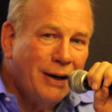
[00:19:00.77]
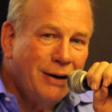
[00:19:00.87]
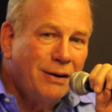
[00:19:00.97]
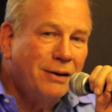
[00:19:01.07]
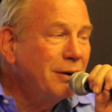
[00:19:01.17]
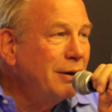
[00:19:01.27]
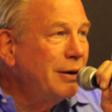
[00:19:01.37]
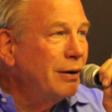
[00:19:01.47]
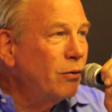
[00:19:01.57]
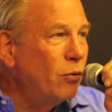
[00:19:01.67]
and
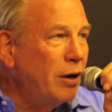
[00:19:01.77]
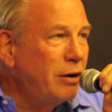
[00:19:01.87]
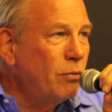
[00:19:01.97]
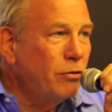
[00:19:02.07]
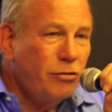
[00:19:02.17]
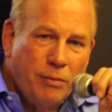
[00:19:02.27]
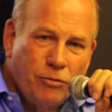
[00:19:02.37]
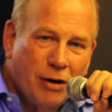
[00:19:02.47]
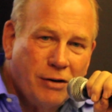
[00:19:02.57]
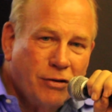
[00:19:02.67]
create a regime
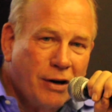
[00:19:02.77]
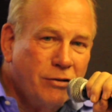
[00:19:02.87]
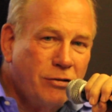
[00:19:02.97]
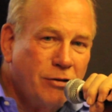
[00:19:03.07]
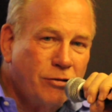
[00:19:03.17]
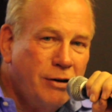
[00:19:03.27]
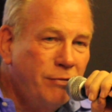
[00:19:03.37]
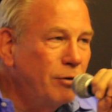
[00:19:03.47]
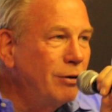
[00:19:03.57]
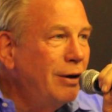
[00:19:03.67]
change against this
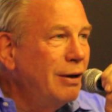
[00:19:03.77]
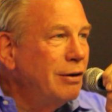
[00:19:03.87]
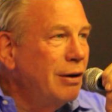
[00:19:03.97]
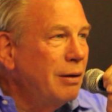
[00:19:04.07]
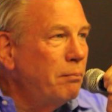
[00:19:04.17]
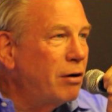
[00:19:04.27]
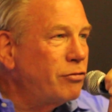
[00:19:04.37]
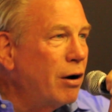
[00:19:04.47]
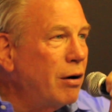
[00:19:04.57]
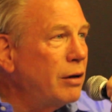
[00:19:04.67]
evil
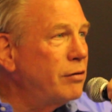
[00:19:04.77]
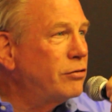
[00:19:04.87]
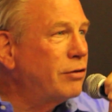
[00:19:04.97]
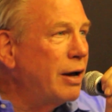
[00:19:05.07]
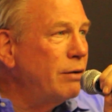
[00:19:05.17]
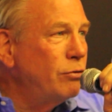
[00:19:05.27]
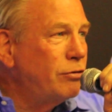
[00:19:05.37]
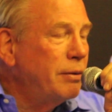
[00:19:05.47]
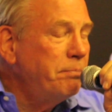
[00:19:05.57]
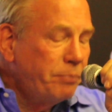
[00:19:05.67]
Bashar al-Assad
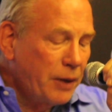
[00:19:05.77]
regime.